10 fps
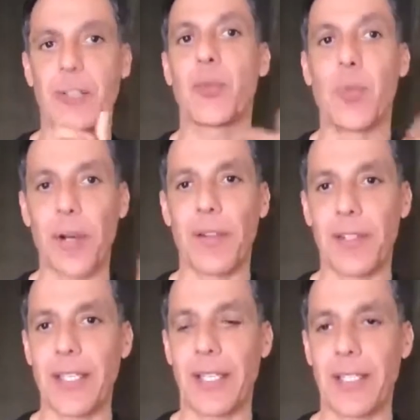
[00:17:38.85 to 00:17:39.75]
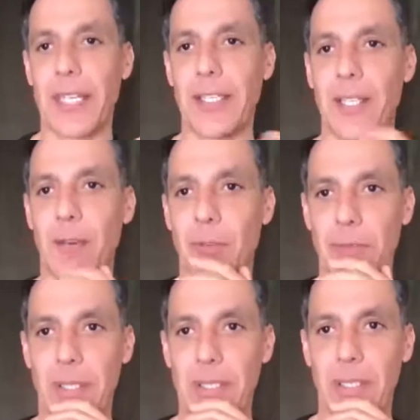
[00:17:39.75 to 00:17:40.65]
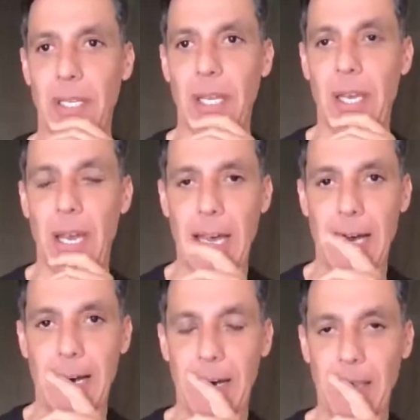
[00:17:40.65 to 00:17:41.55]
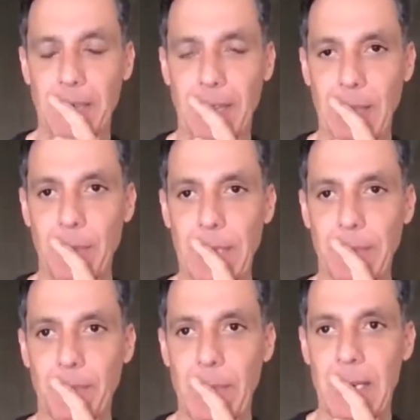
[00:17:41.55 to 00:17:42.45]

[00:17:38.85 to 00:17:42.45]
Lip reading: just one of the techniques that we've been developing.